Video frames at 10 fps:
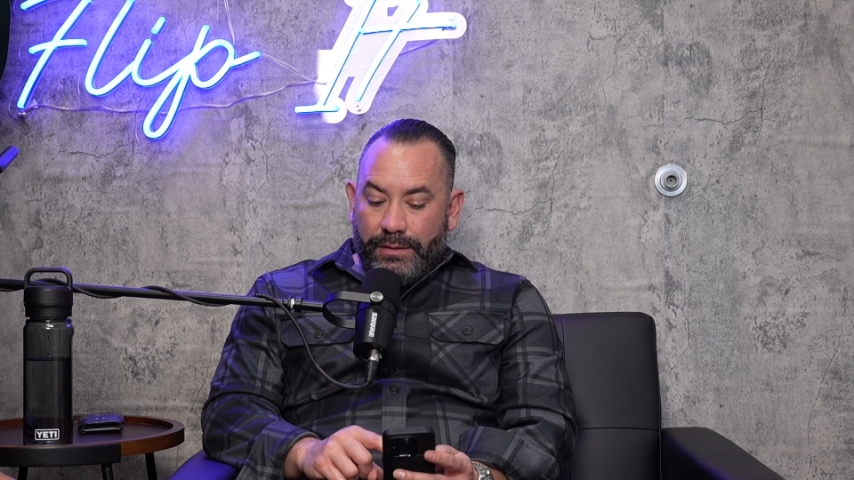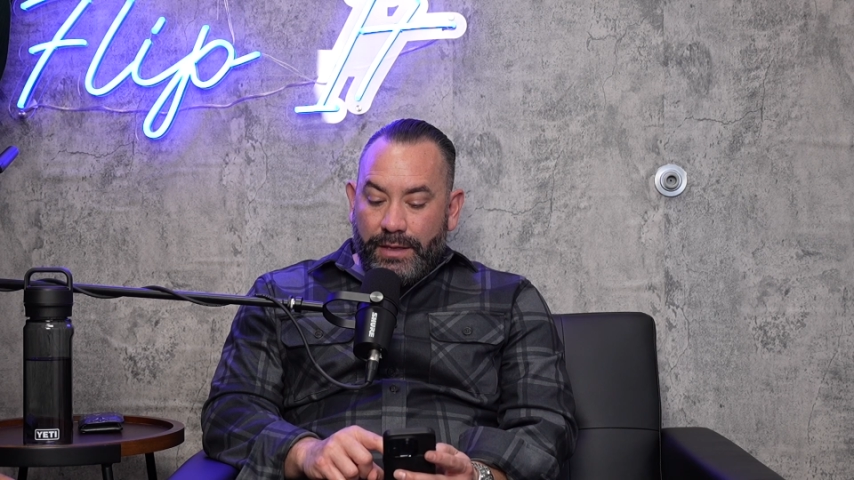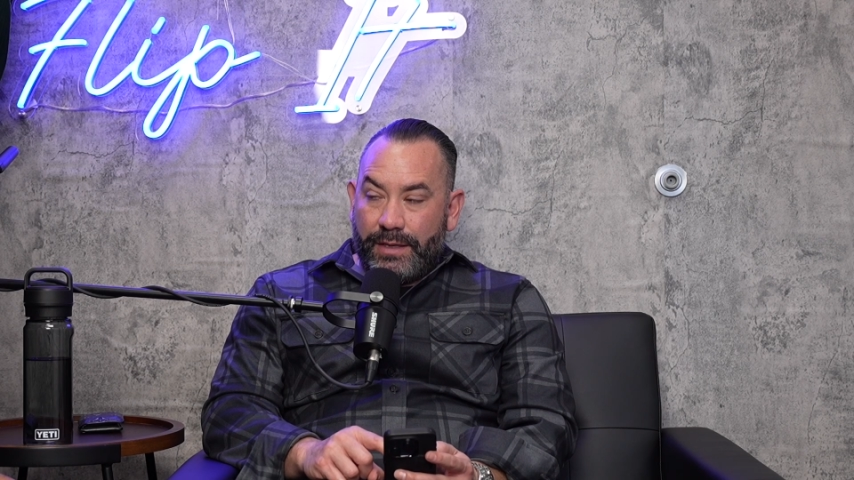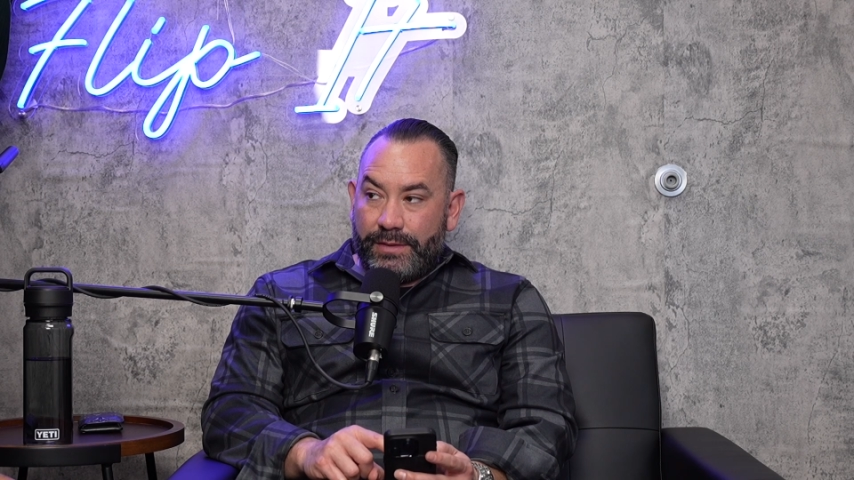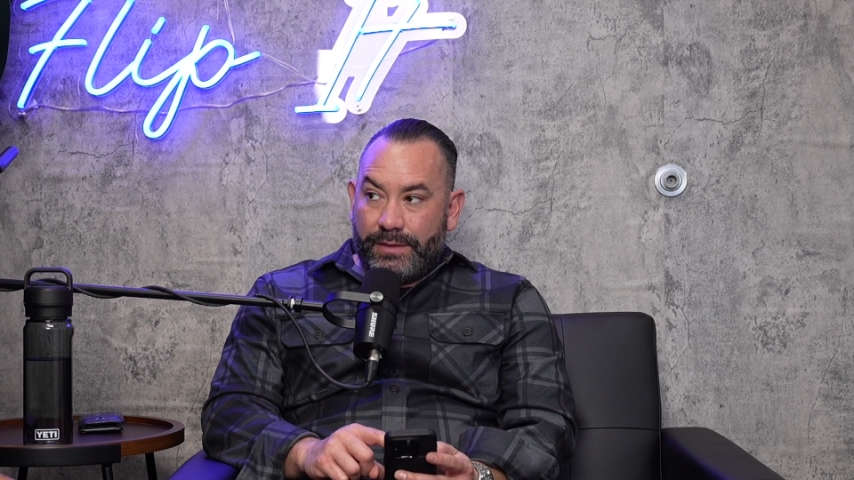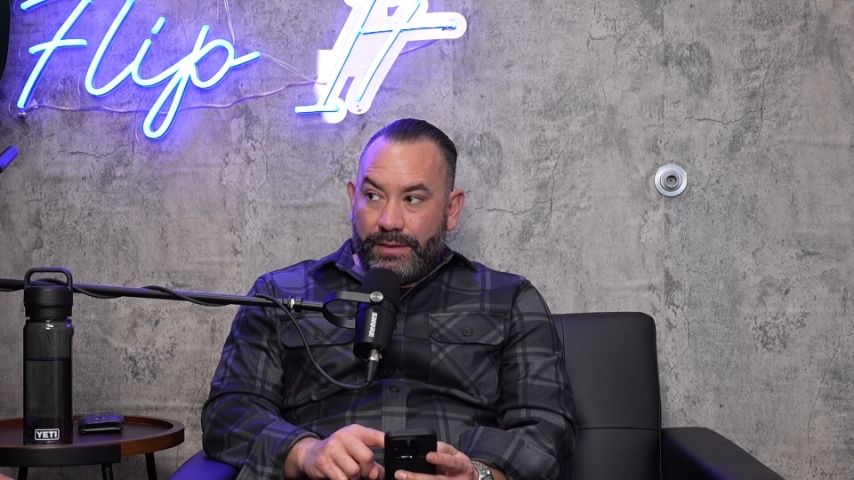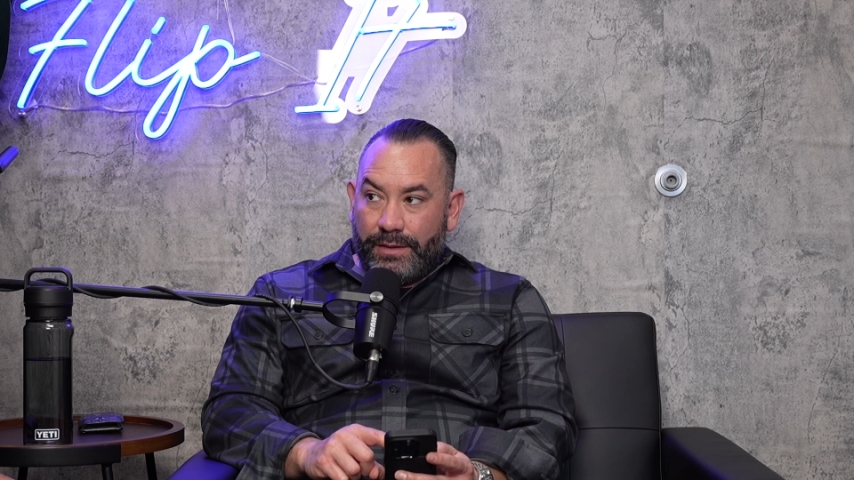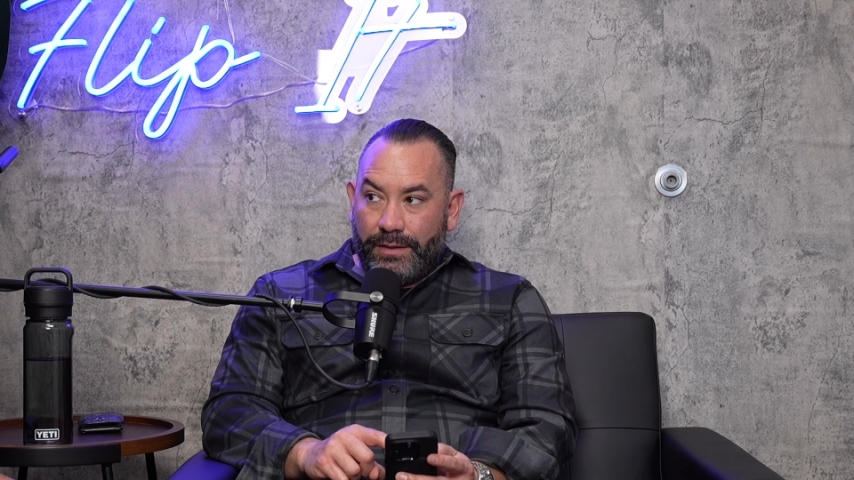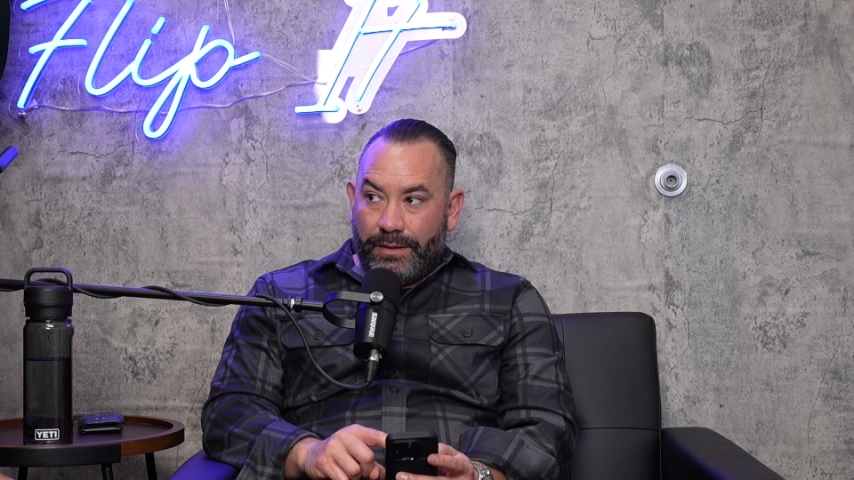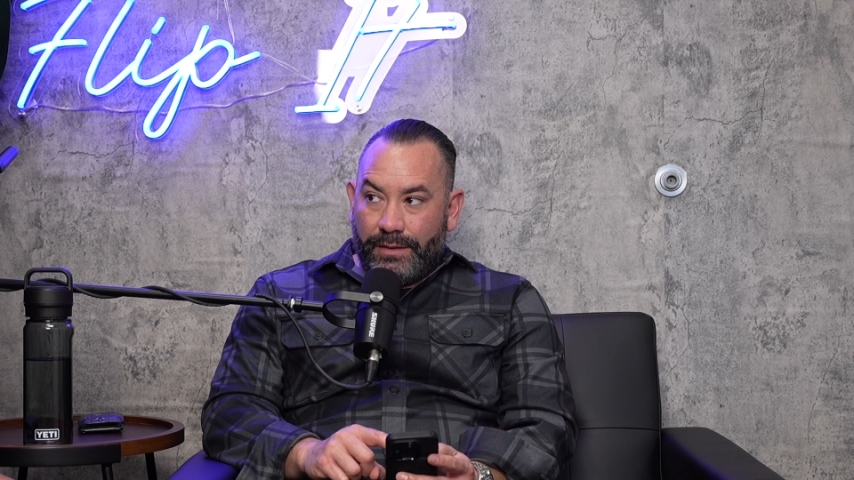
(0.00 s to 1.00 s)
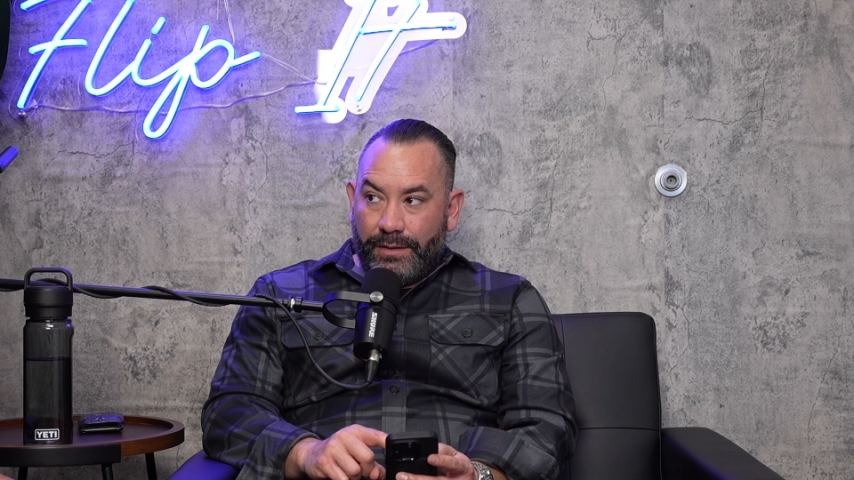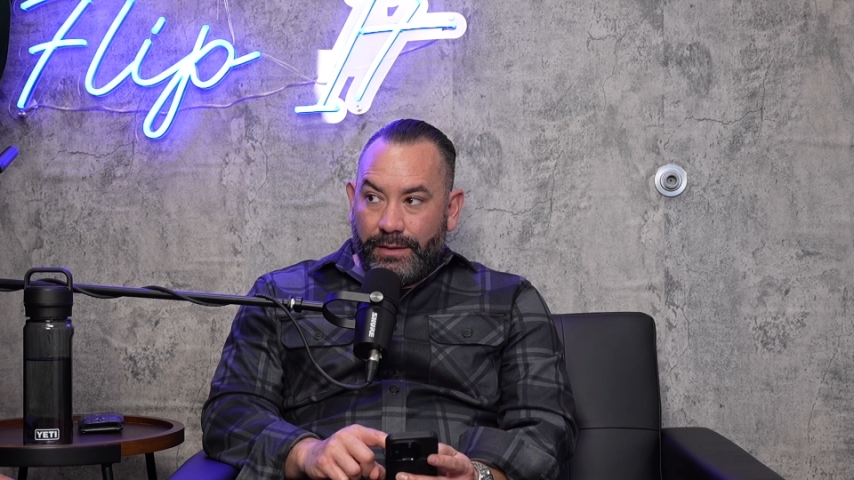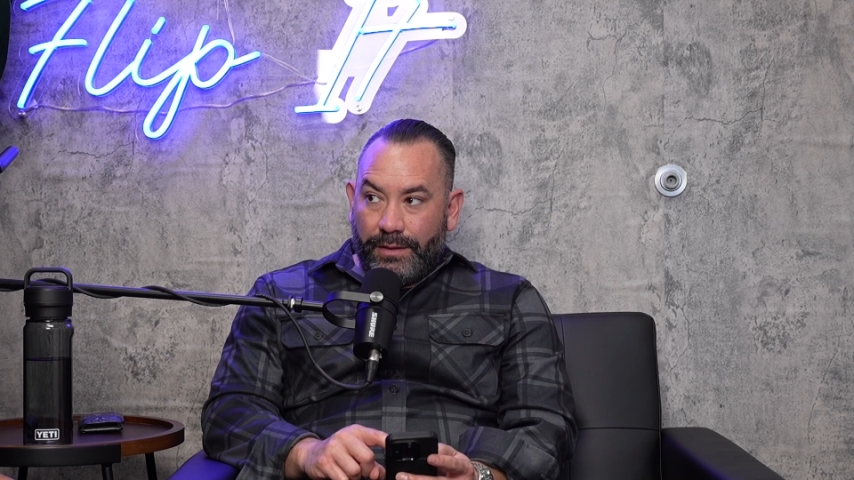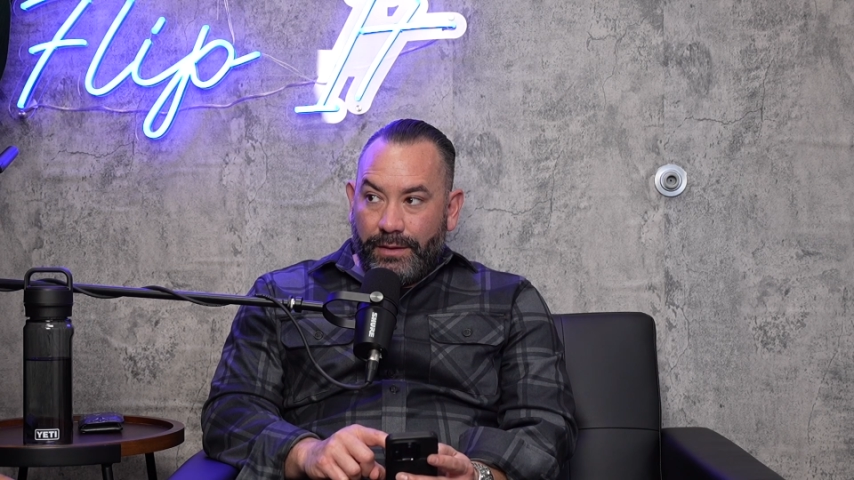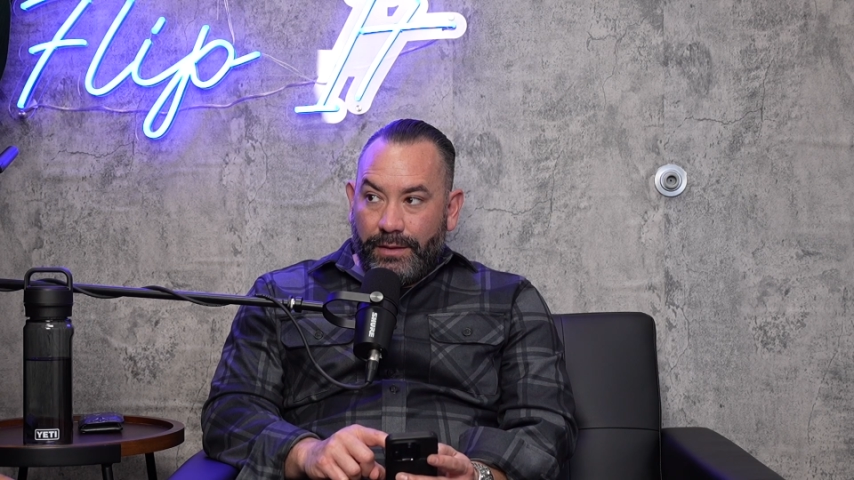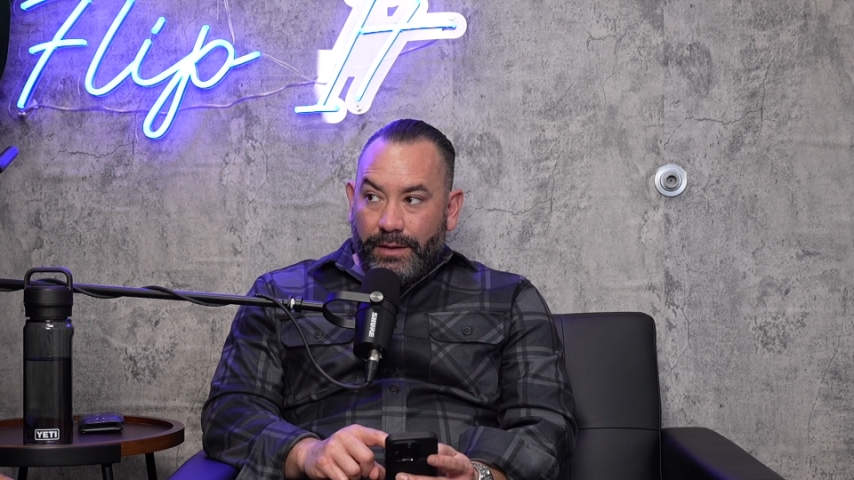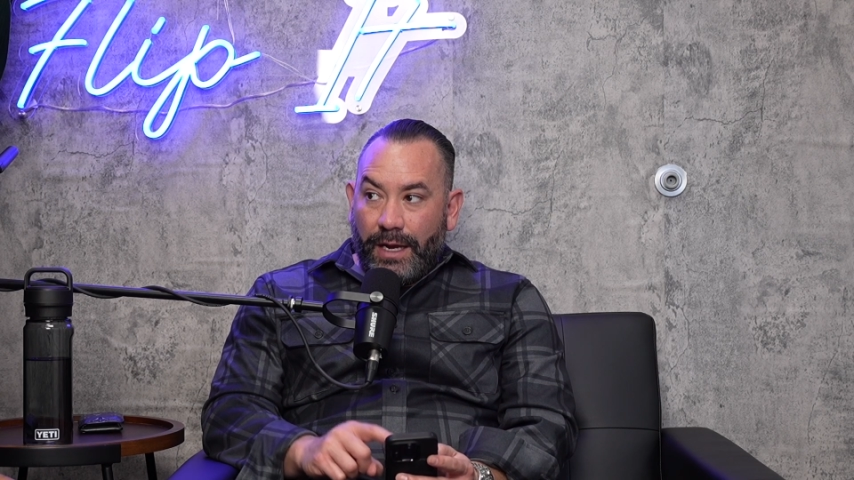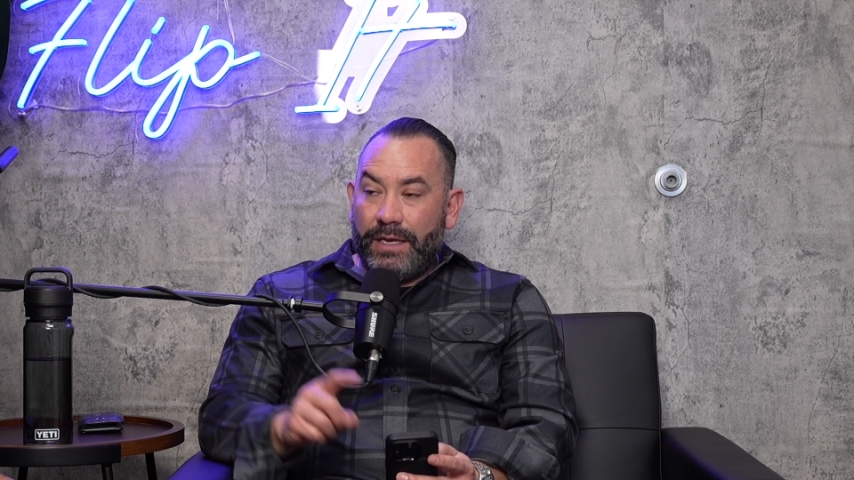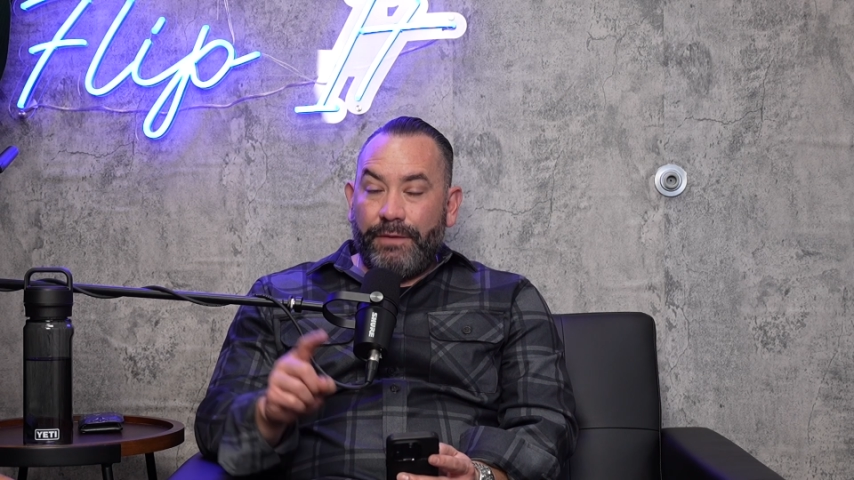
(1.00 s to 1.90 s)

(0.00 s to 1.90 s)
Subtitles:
Yes. And